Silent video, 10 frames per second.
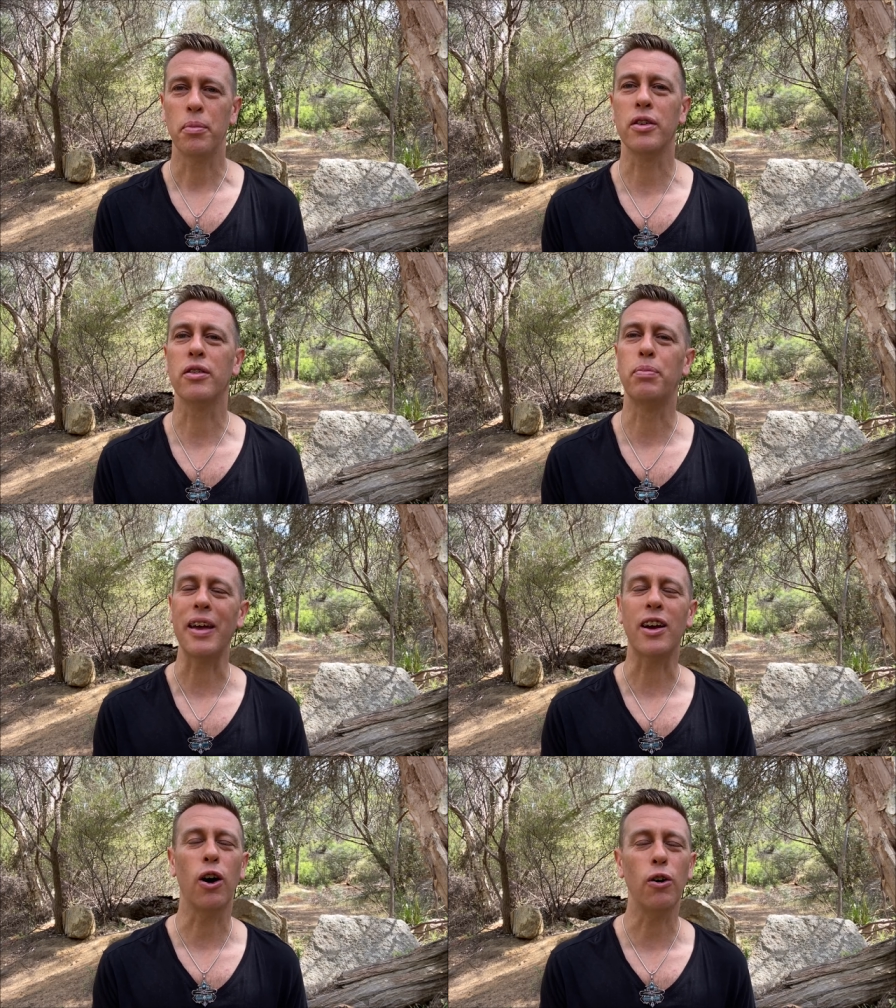but it has
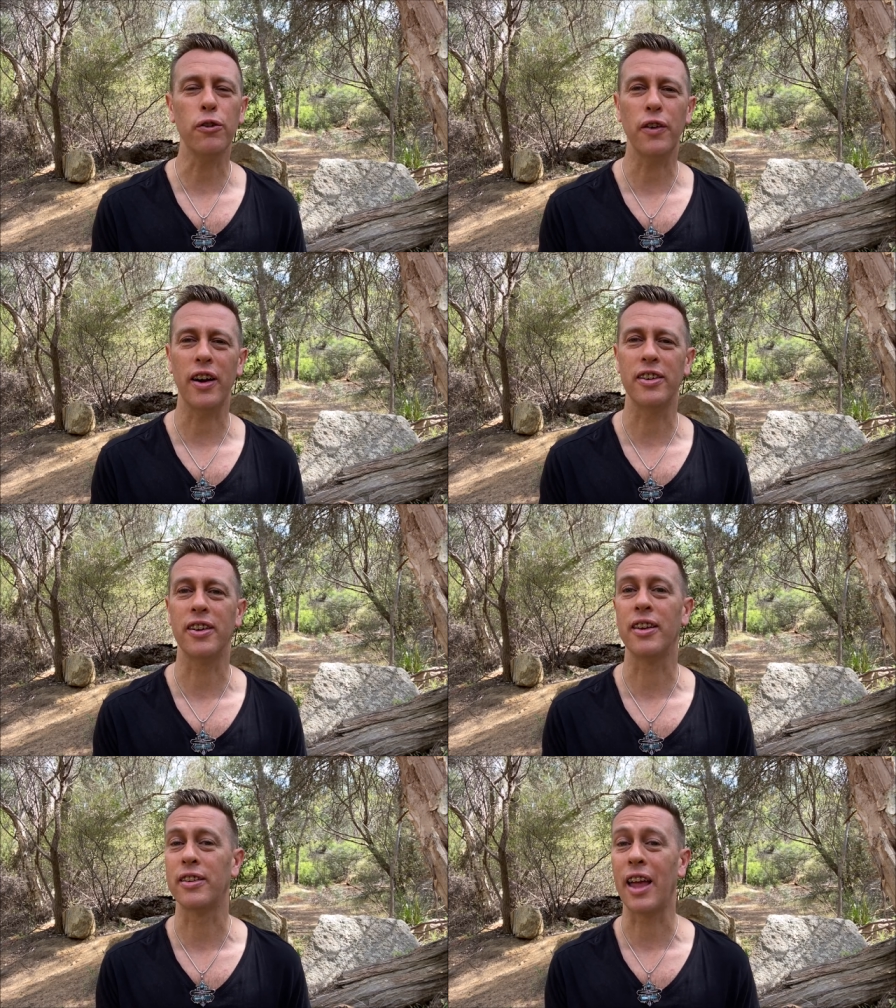been
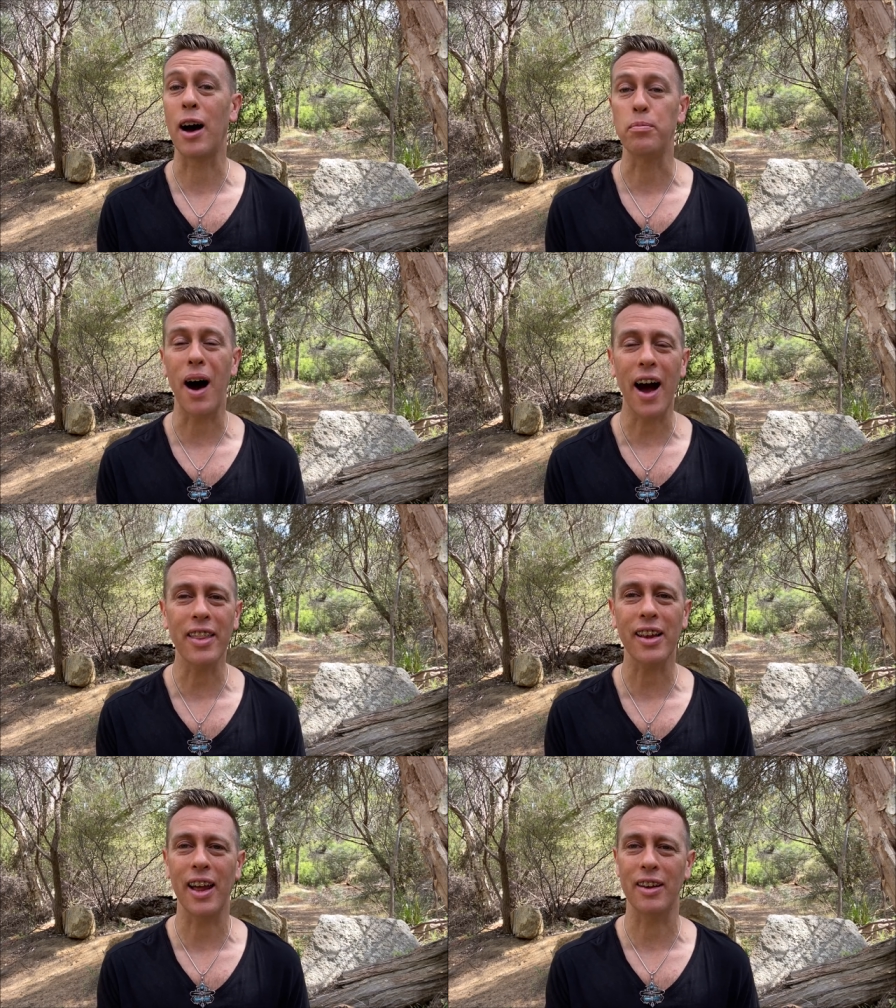cultivated and is now
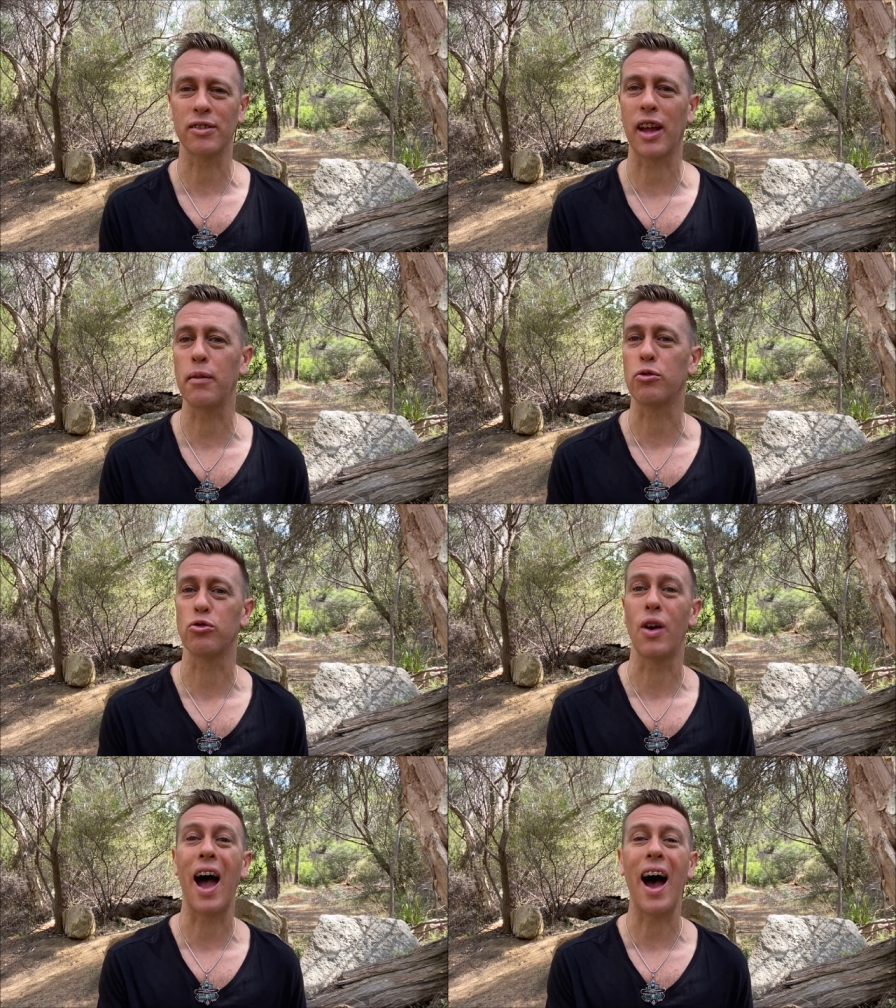part of the landscape
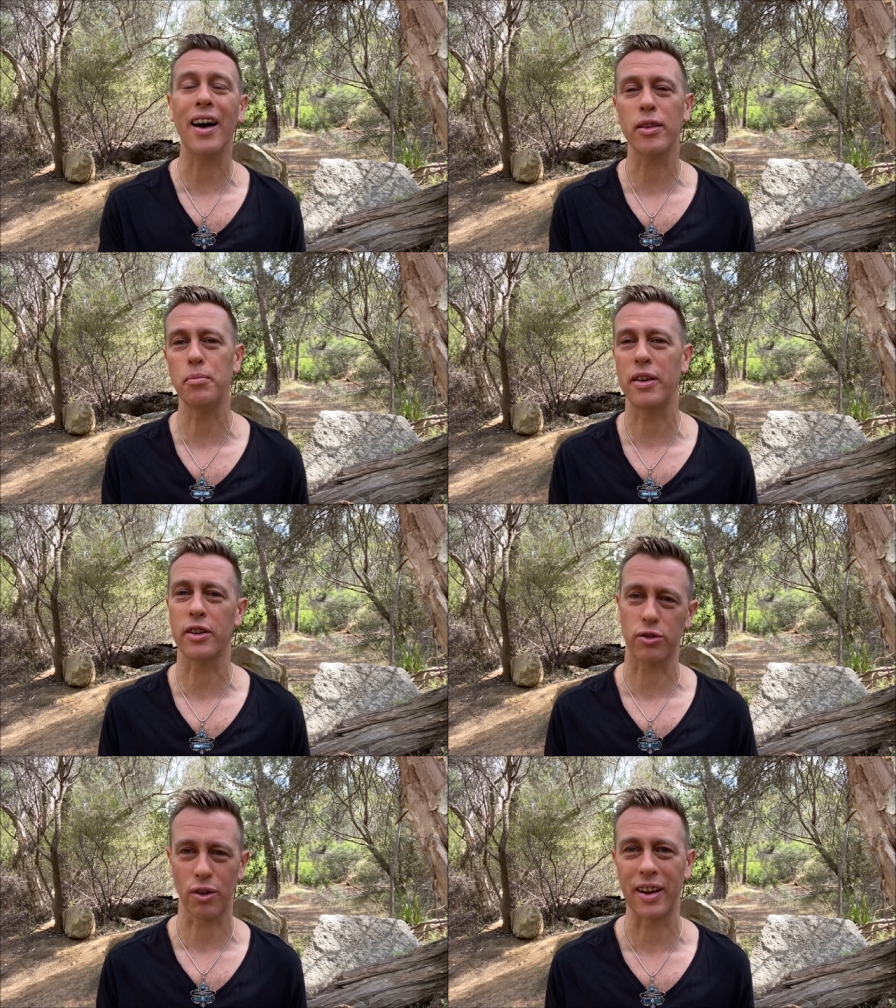throughout the
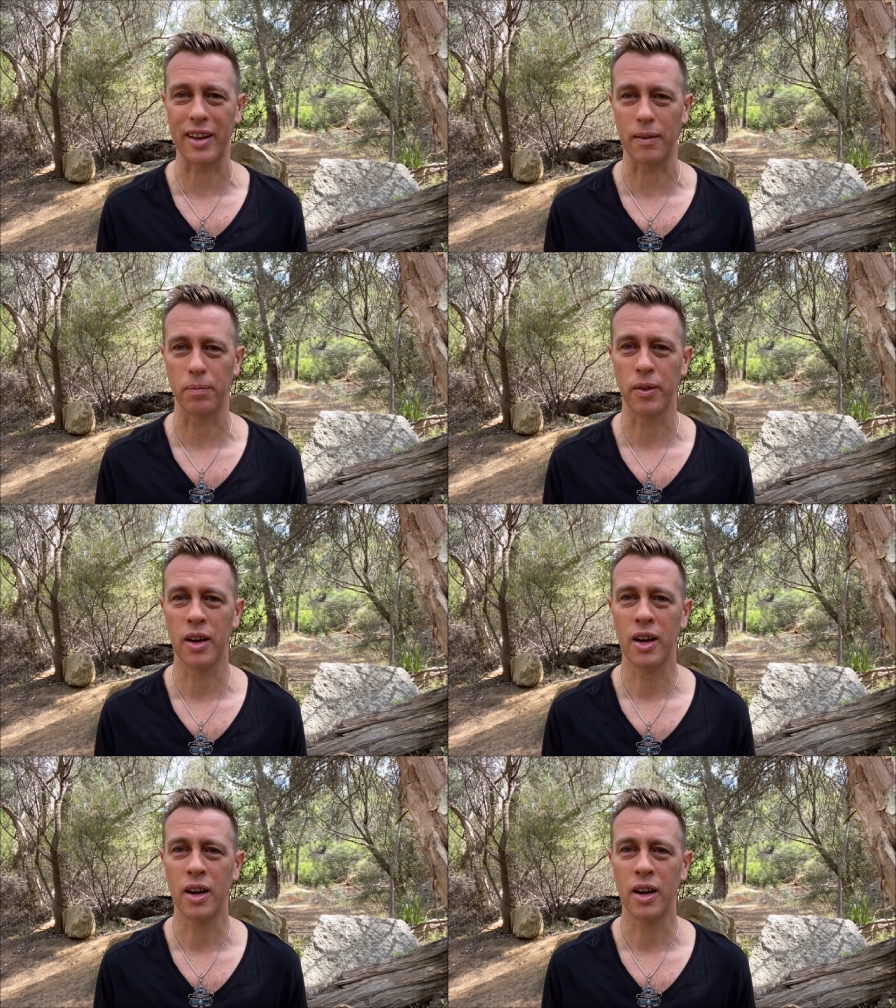Mediterranean.